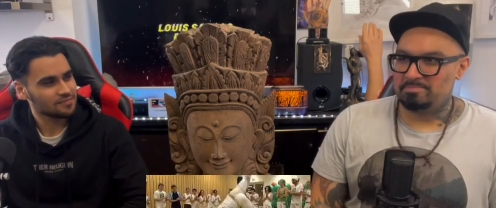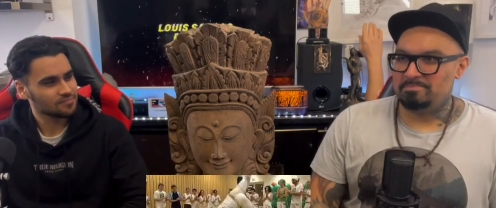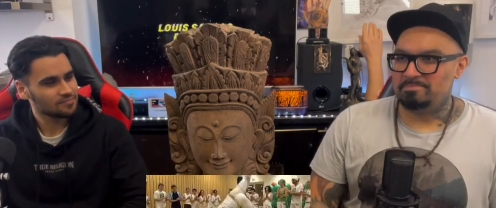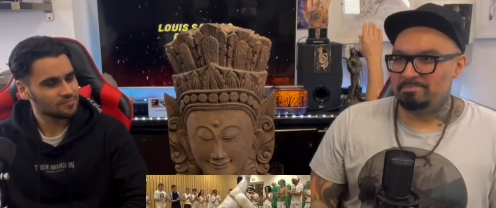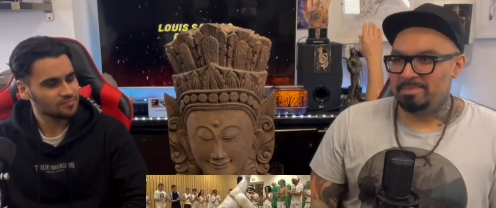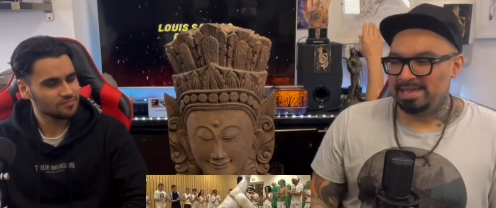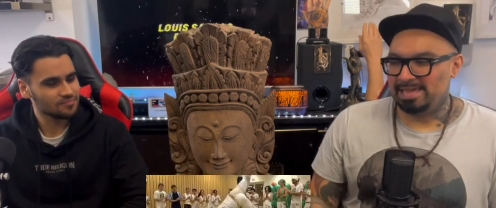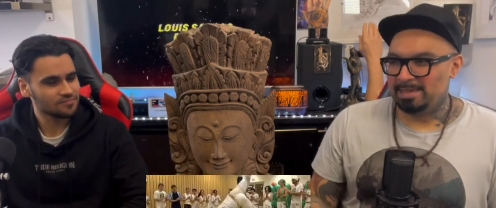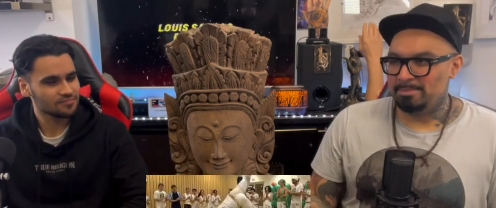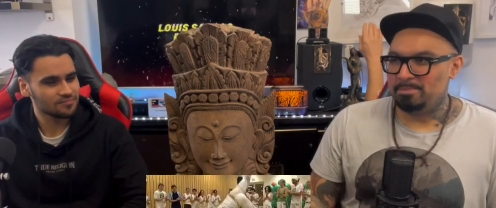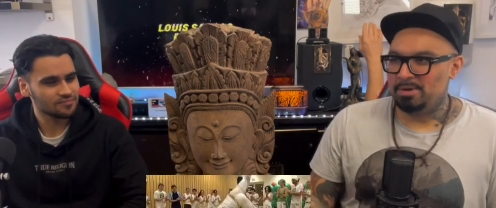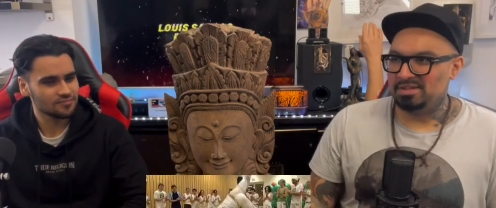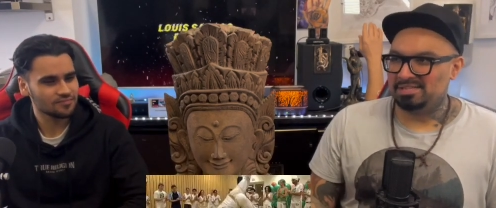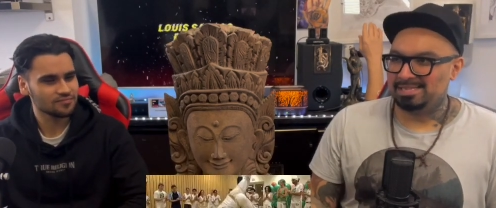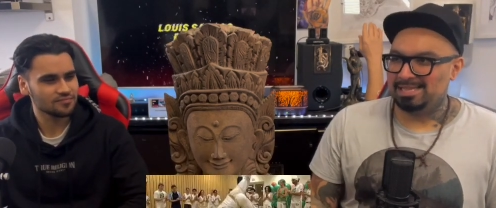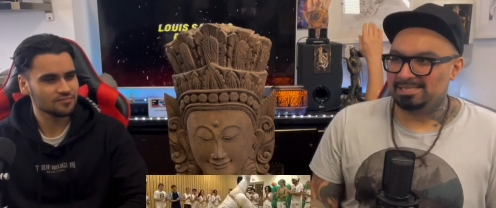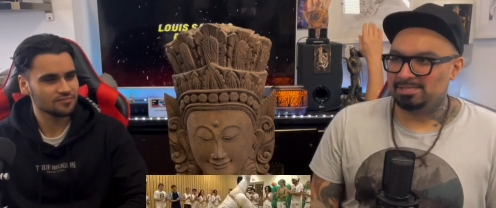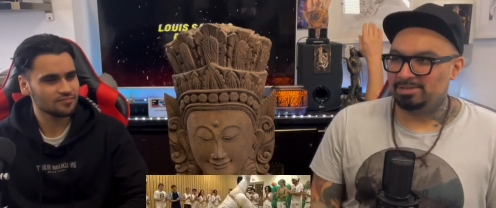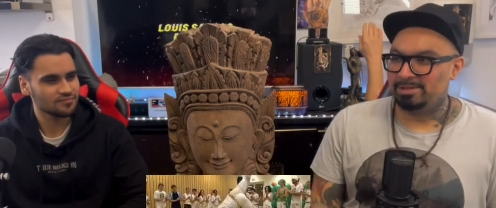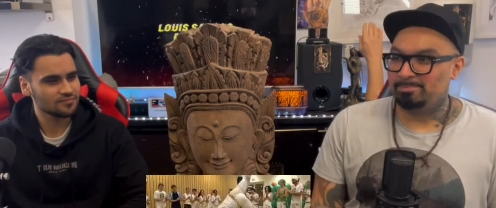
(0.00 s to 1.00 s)
Speaker 1: making
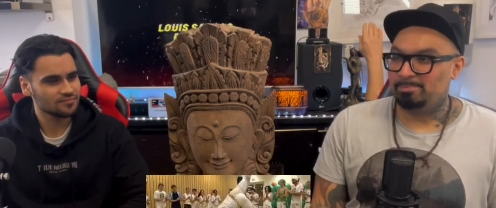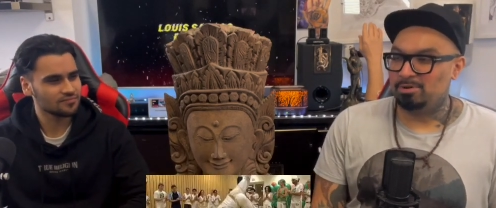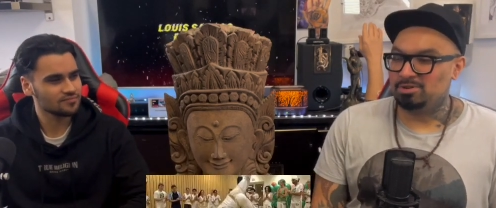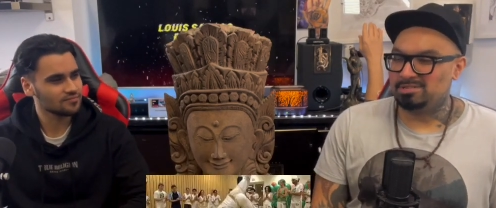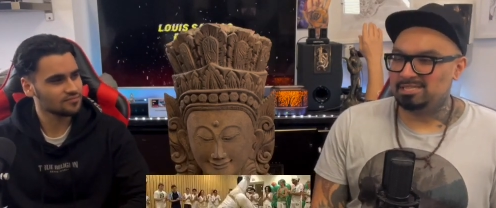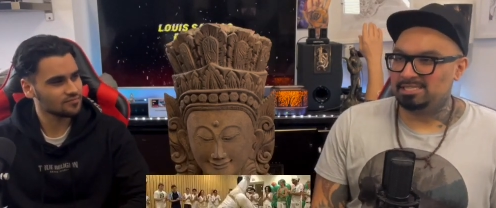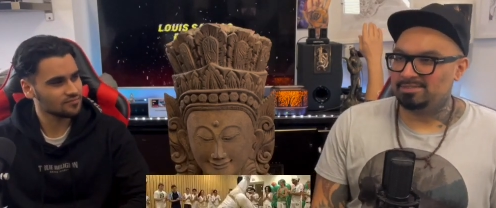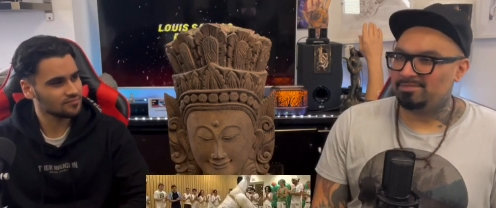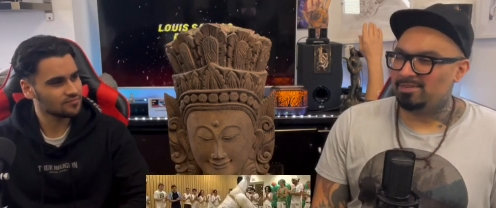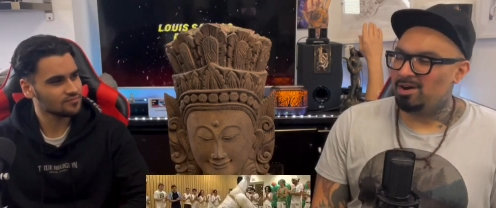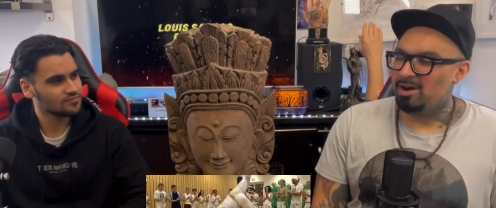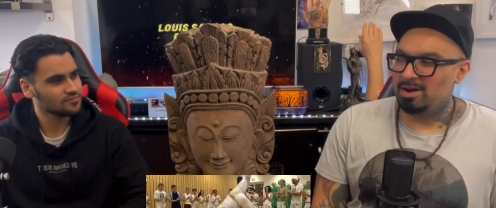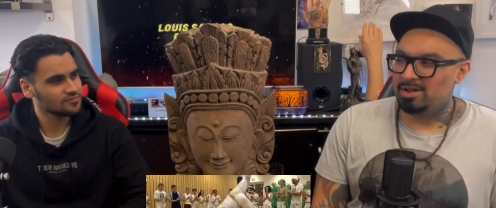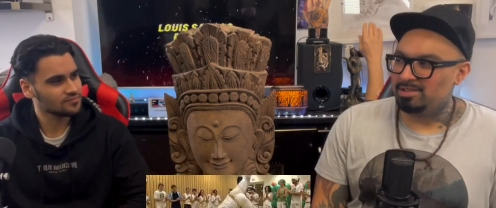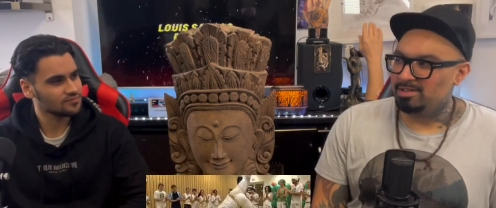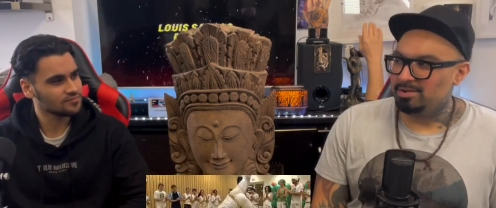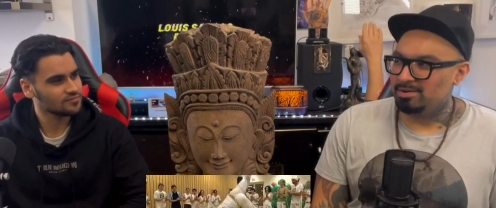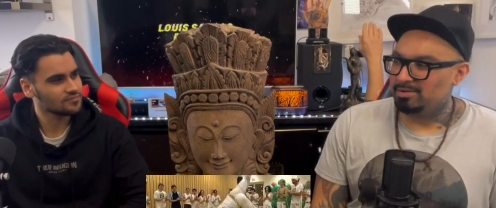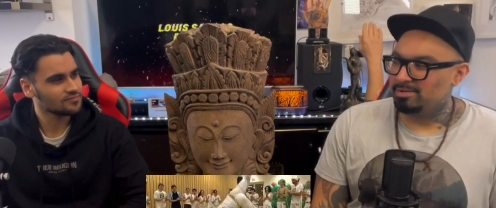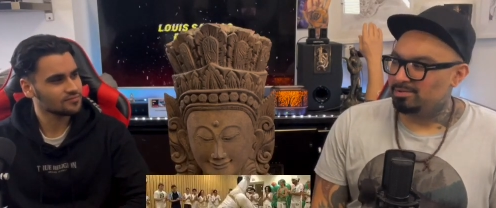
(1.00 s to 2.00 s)
music. So the Portuguese for
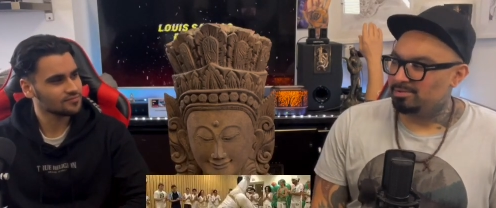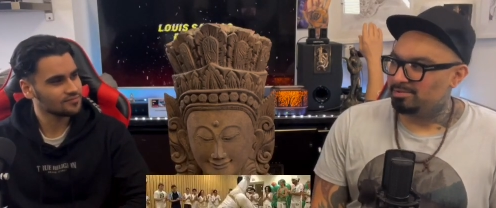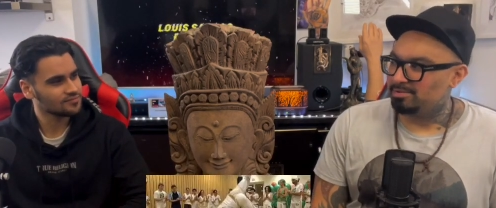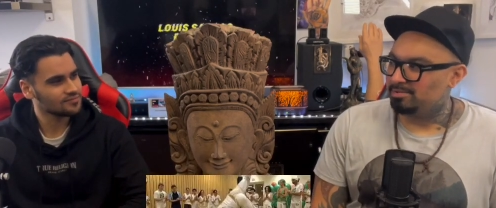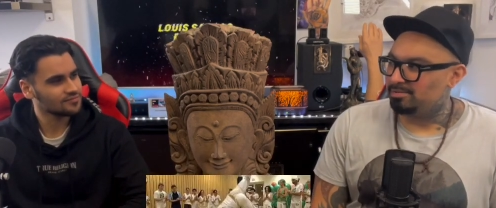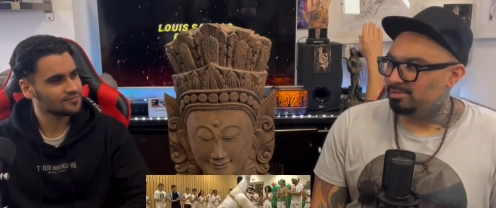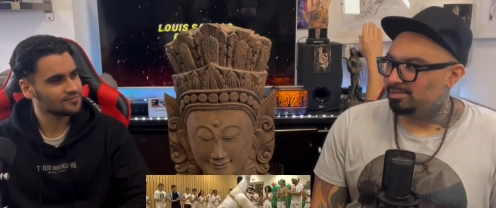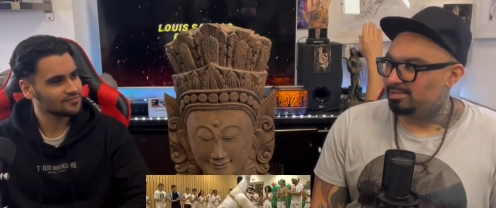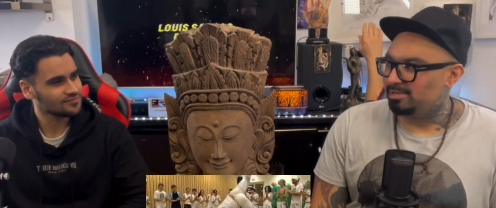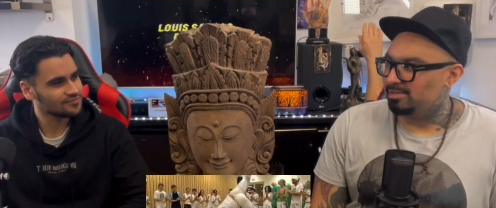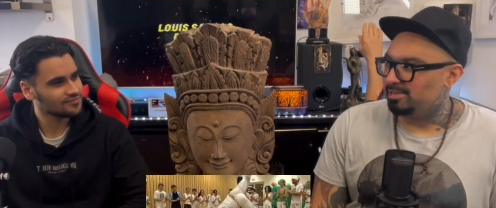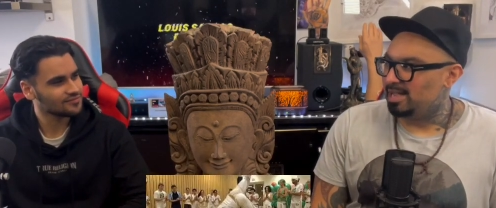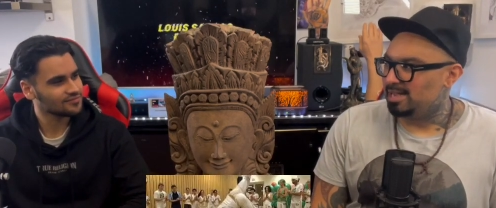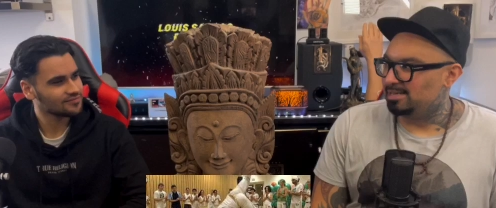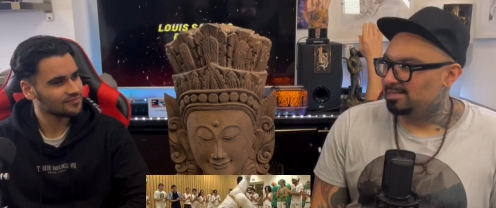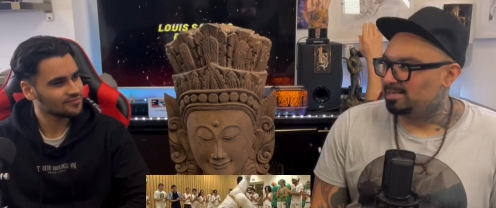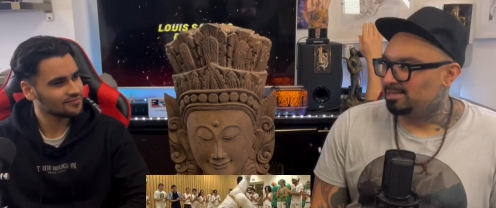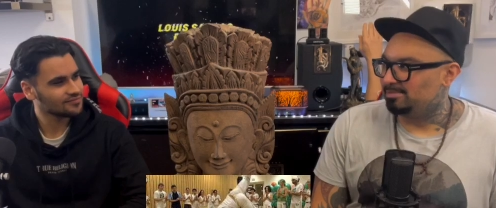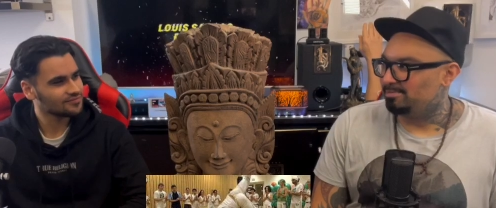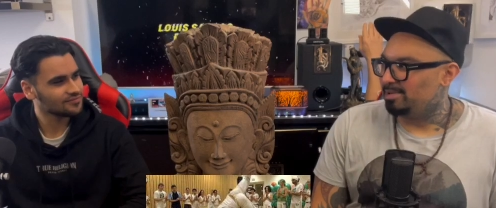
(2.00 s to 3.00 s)
they were
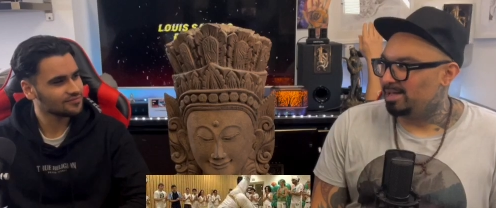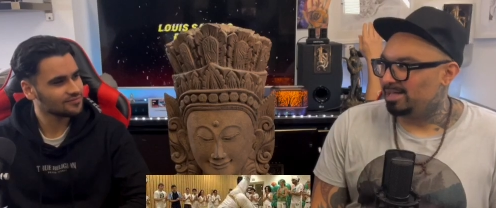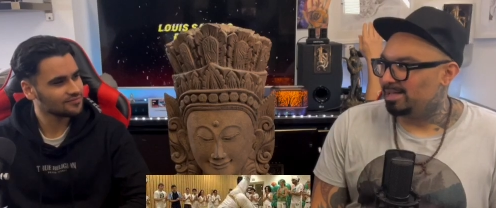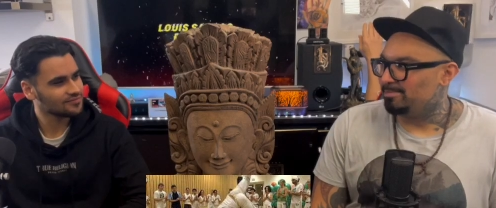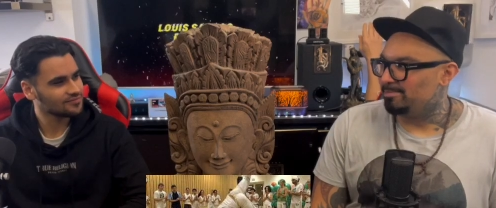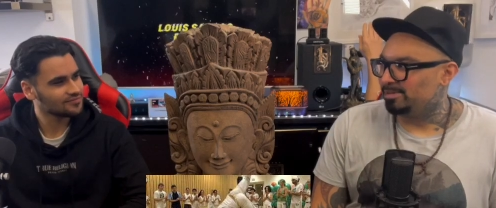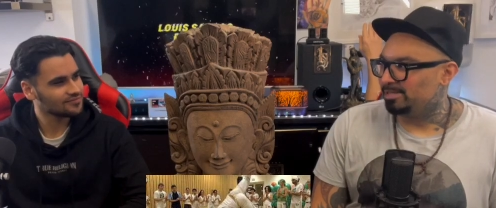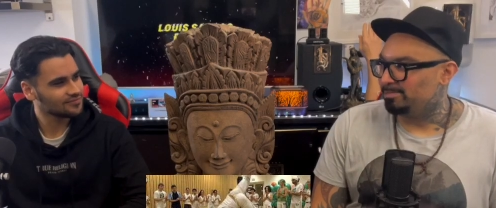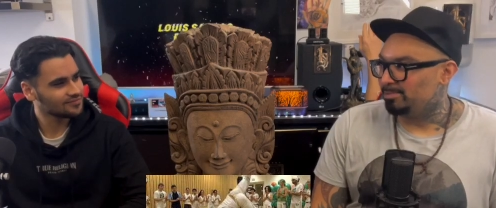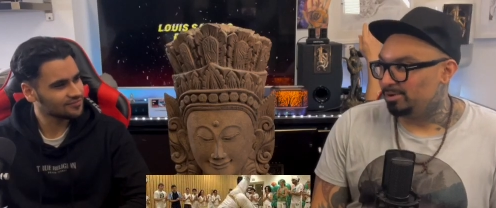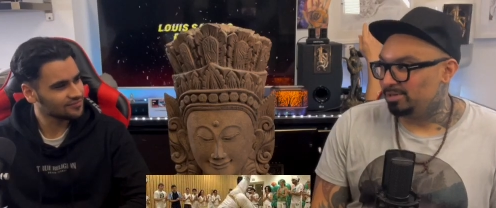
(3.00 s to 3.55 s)
dancing, making music,